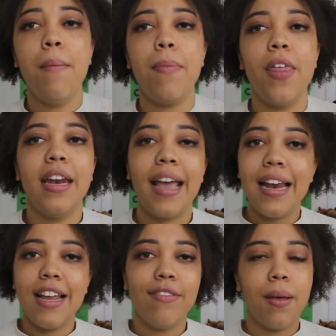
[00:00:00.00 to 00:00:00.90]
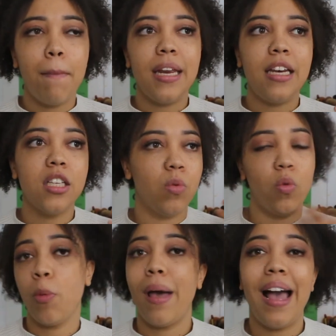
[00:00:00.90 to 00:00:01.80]
But then again, if somebody doesn't want
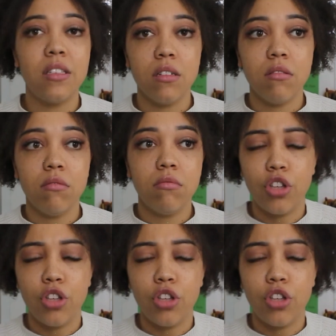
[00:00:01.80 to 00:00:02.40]
to talk about it at all,